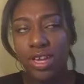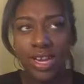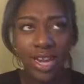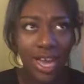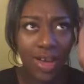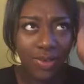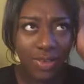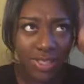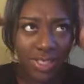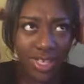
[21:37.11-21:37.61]
And
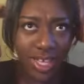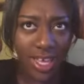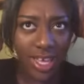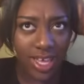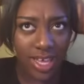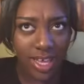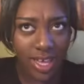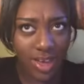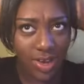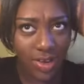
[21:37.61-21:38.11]
I was
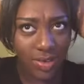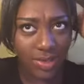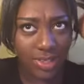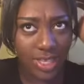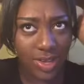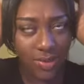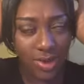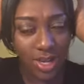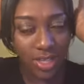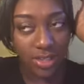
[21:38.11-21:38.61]
like, how old was
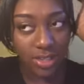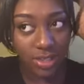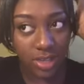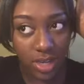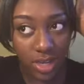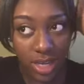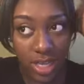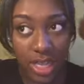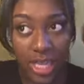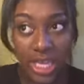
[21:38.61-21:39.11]
I when I
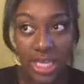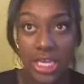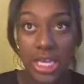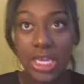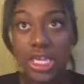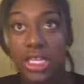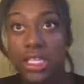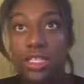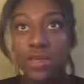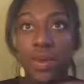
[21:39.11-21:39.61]
started like
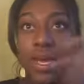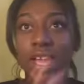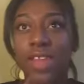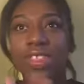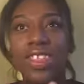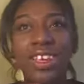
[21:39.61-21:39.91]
getting into makeup?